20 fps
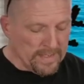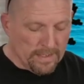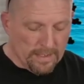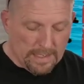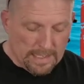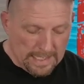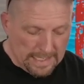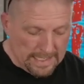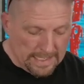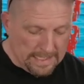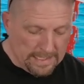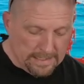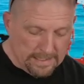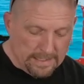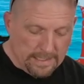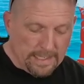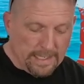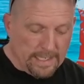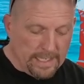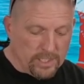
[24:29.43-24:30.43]
and
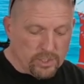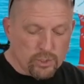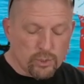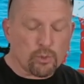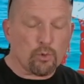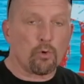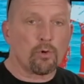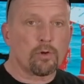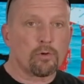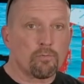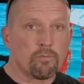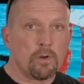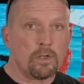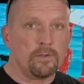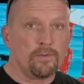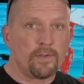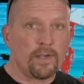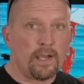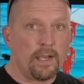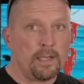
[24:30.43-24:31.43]
a shorter
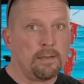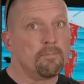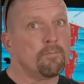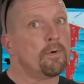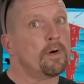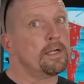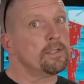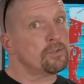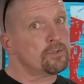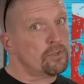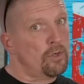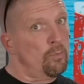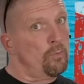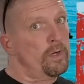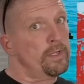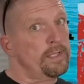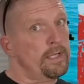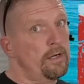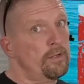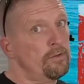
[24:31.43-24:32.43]
runtime, but
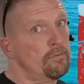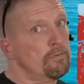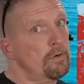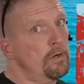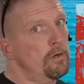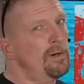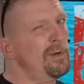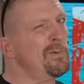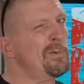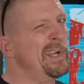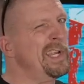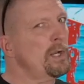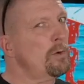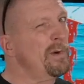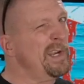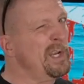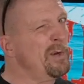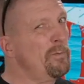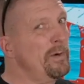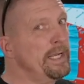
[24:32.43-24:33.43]
somewhere down the road, wink,
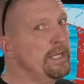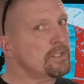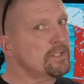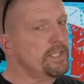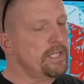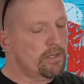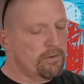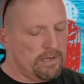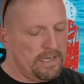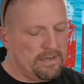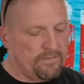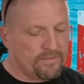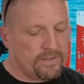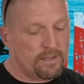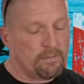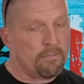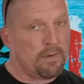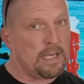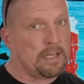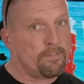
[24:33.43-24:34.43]
wink, wink, Seacraft, there
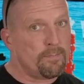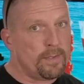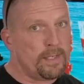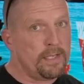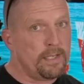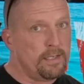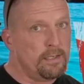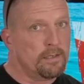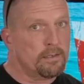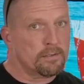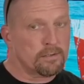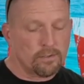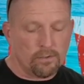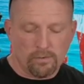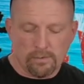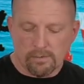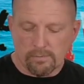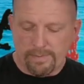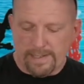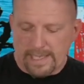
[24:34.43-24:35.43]
might be
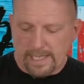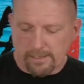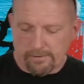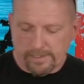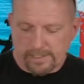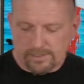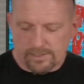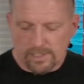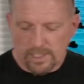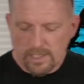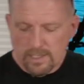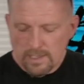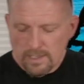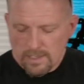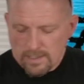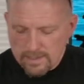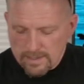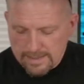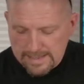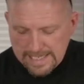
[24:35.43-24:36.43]
longer batteries.
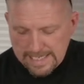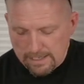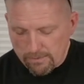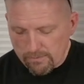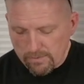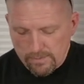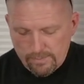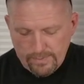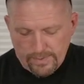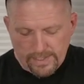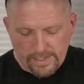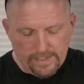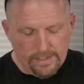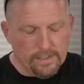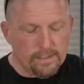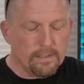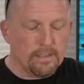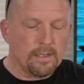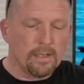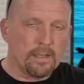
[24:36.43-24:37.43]
That would
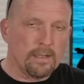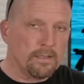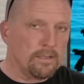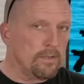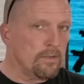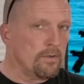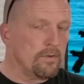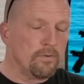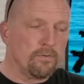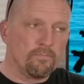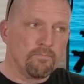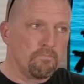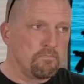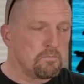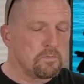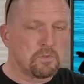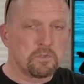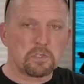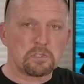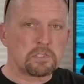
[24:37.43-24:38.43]
be
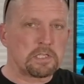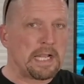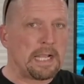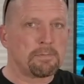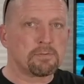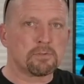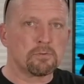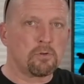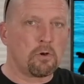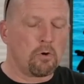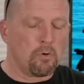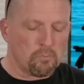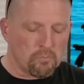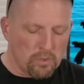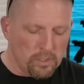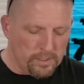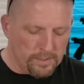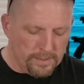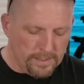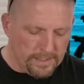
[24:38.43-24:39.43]
just an absolute home
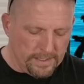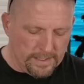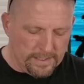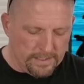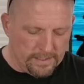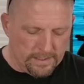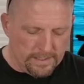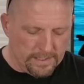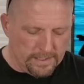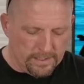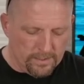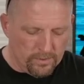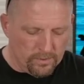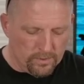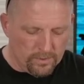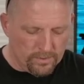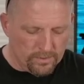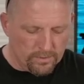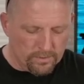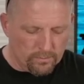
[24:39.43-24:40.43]
run in
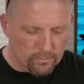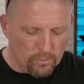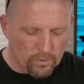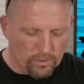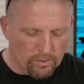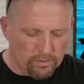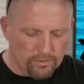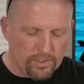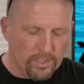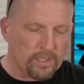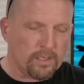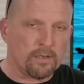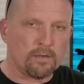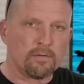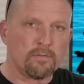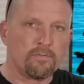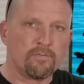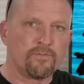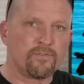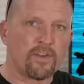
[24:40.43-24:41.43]
the world
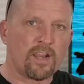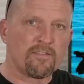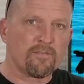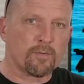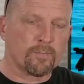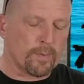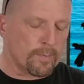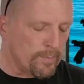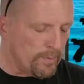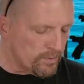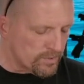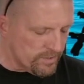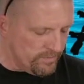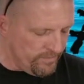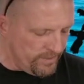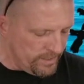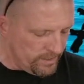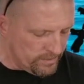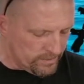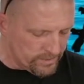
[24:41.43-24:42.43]
of diver propulsion
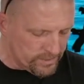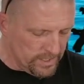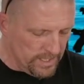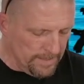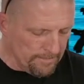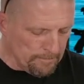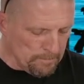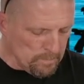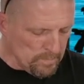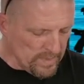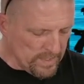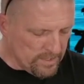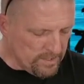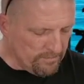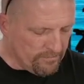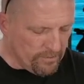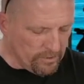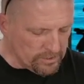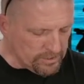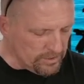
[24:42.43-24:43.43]
vehicles. The
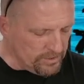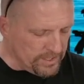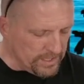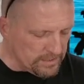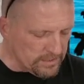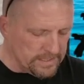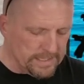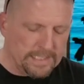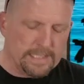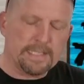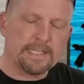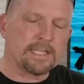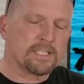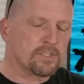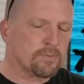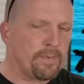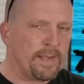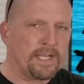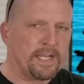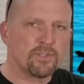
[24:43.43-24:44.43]
versatility, the
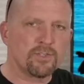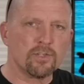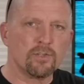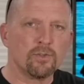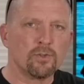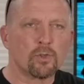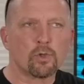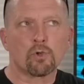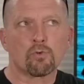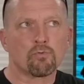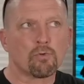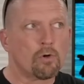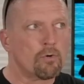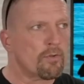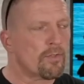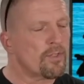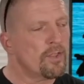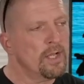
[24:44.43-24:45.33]
expansion, the growth,